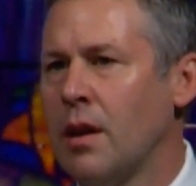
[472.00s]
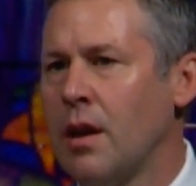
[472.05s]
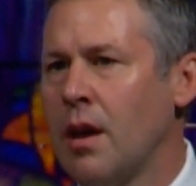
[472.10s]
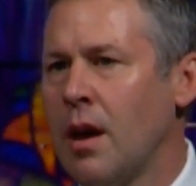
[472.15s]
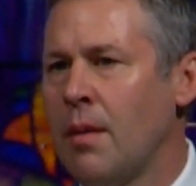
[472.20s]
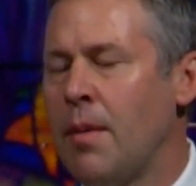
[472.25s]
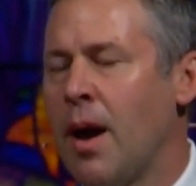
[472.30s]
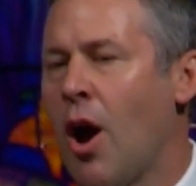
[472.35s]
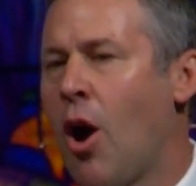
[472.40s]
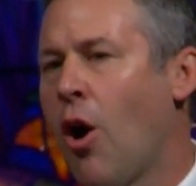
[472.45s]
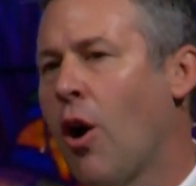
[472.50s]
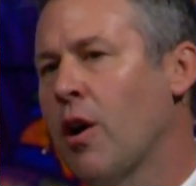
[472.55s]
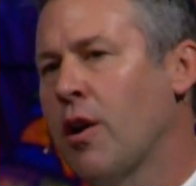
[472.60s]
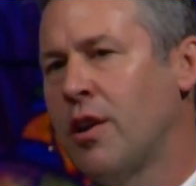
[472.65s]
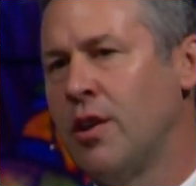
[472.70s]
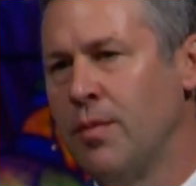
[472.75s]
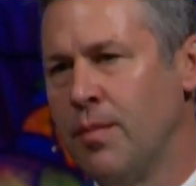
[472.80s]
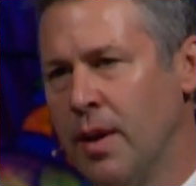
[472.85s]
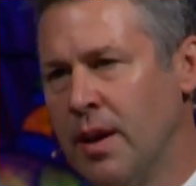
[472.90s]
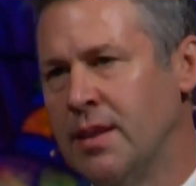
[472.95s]
And my
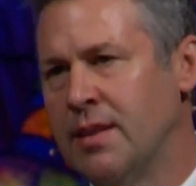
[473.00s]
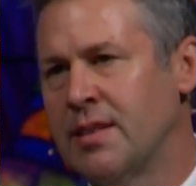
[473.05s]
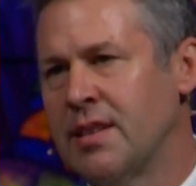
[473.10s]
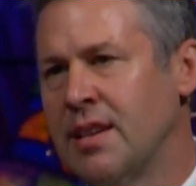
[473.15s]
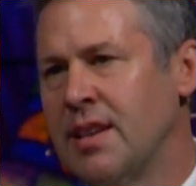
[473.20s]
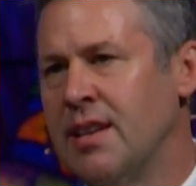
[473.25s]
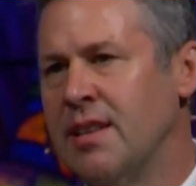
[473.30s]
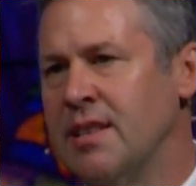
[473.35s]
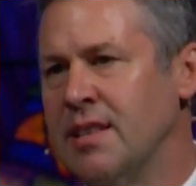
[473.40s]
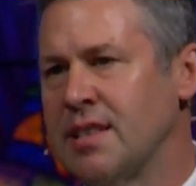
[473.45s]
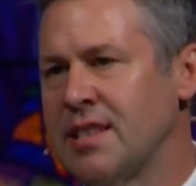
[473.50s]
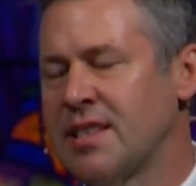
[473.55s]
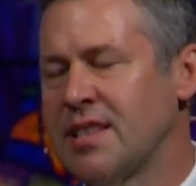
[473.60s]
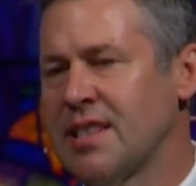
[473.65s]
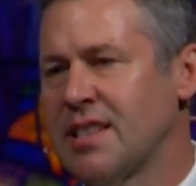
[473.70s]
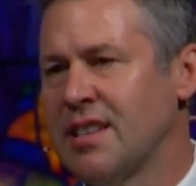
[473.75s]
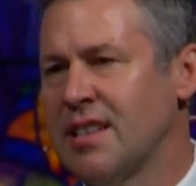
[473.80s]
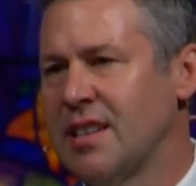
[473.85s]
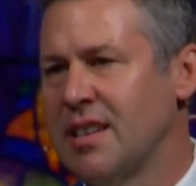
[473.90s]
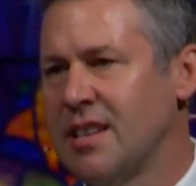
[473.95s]
argument
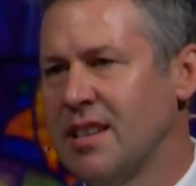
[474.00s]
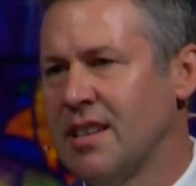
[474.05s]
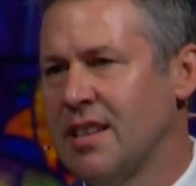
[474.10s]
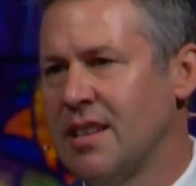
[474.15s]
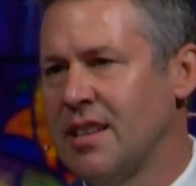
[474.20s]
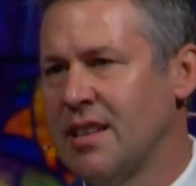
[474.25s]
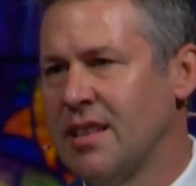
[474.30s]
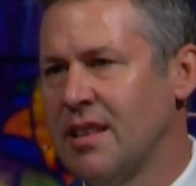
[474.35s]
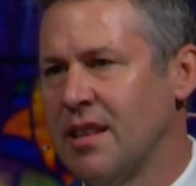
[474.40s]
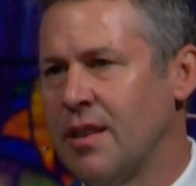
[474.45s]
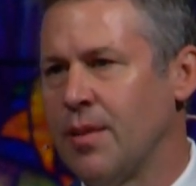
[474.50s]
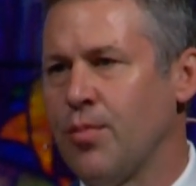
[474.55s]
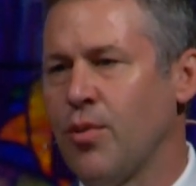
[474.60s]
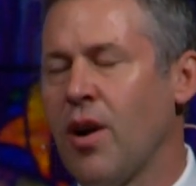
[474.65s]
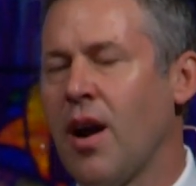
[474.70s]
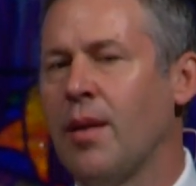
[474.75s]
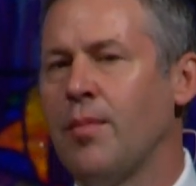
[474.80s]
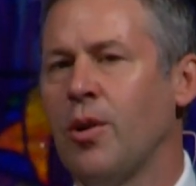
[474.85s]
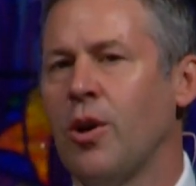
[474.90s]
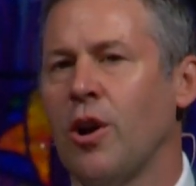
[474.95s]
is that the
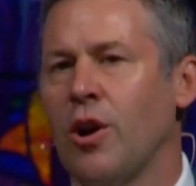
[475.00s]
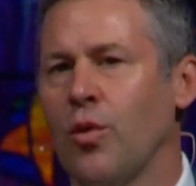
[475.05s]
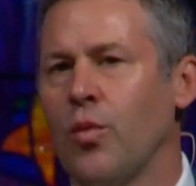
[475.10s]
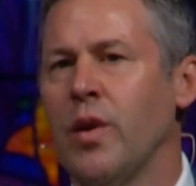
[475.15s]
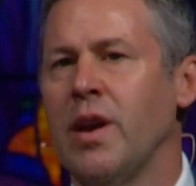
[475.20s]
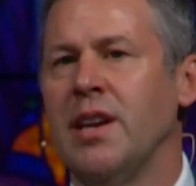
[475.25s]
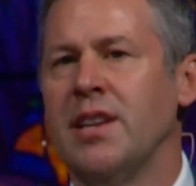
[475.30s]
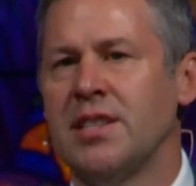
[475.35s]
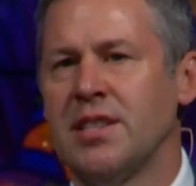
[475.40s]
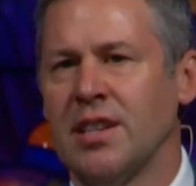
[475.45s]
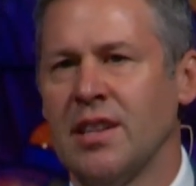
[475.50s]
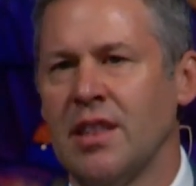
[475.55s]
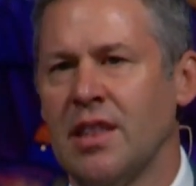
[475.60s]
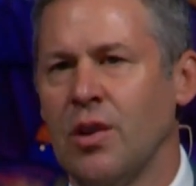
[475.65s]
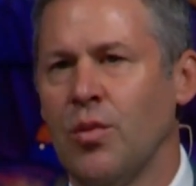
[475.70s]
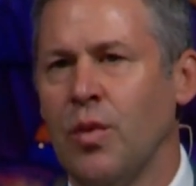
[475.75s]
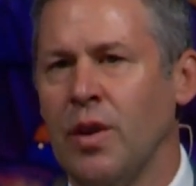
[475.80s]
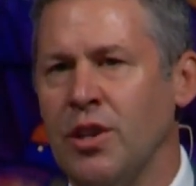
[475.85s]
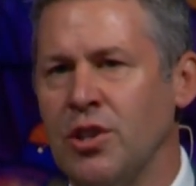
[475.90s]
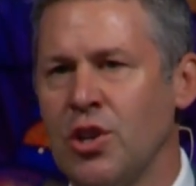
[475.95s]
primary reason
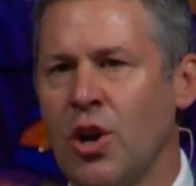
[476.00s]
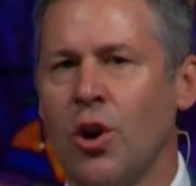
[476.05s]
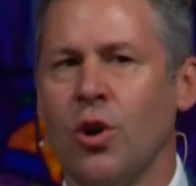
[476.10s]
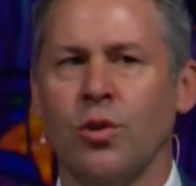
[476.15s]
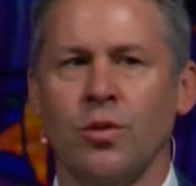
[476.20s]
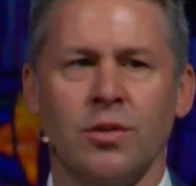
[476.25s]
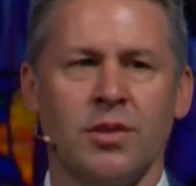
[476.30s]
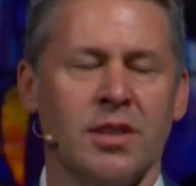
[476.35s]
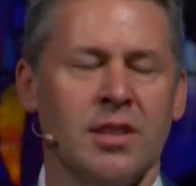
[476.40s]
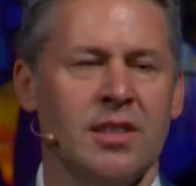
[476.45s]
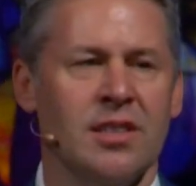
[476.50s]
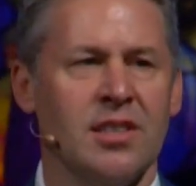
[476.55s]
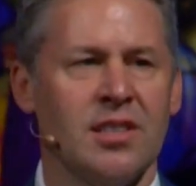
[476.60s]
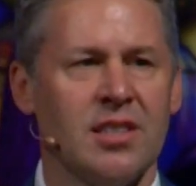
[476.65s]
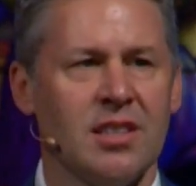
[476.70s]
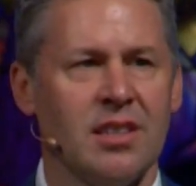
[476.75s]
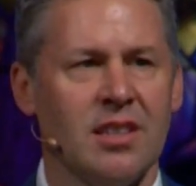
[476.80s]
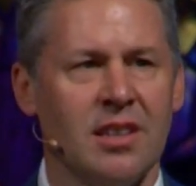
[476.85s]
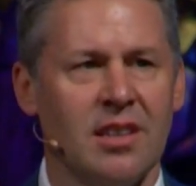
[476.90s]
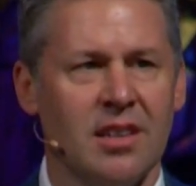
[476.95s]
that we don't
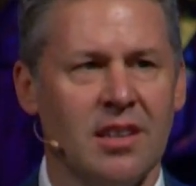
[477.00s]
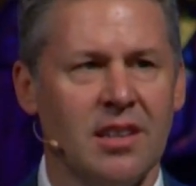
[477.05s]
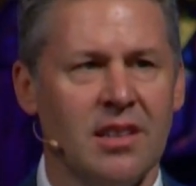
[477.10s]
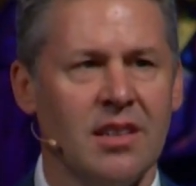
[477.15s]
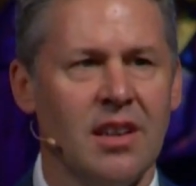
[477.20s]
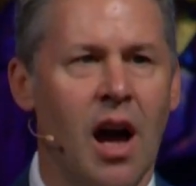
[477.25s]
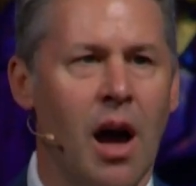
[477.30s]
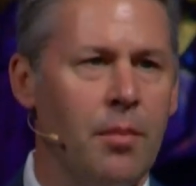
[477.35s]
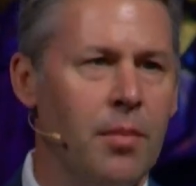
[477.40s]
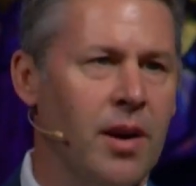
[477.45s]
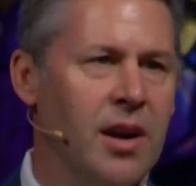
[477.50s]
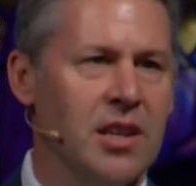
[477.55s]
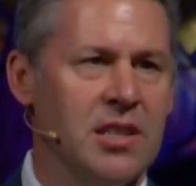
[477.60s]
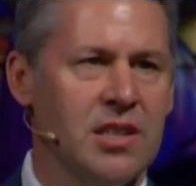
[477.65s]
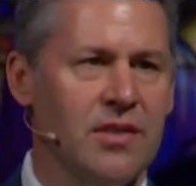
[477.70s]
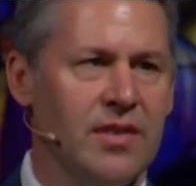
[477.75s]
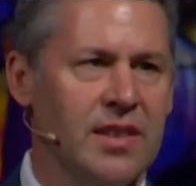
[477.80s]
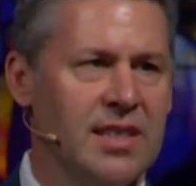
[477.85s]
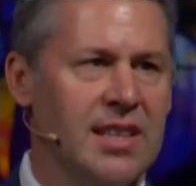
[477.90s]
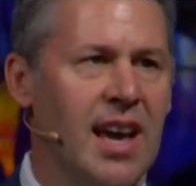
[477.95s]
is not
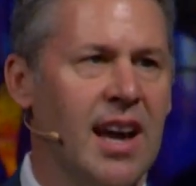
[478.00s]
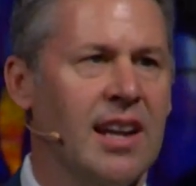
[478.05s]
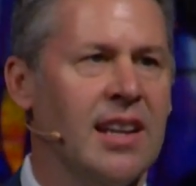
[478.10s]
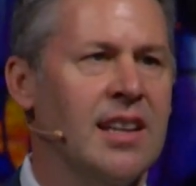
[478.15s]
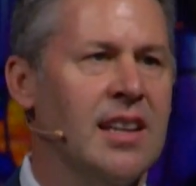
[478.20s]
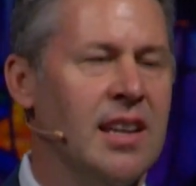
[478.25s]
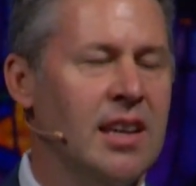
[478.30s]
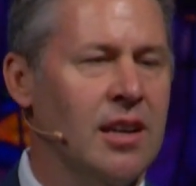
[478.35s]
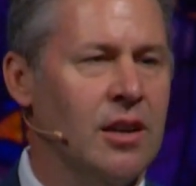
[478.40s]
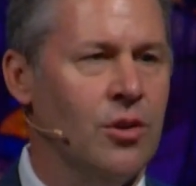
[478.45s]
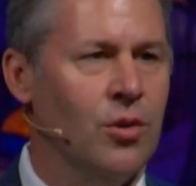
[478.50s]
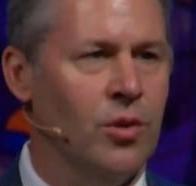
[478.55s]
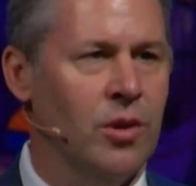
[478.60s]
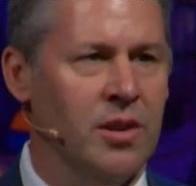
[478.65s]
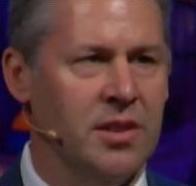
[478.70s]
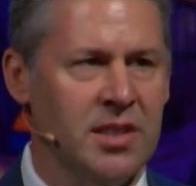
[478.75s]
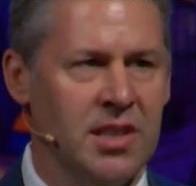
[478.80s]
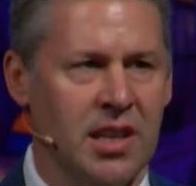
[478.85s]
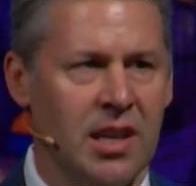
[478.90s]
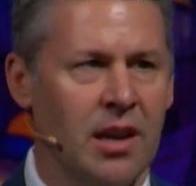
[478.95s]
because of a technique or
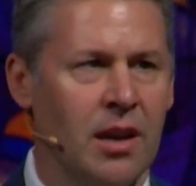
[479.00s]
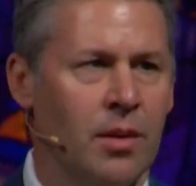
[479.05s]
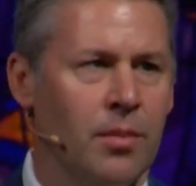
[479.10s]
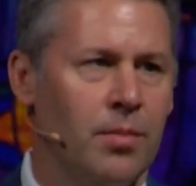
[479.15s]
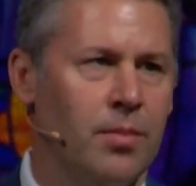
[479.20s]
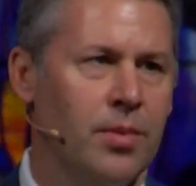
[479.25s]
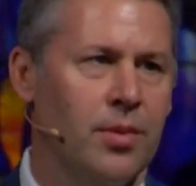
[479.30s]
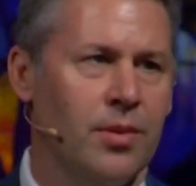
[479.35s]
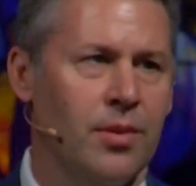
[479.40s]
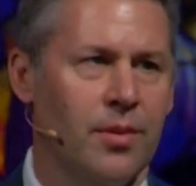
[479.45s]
a tip,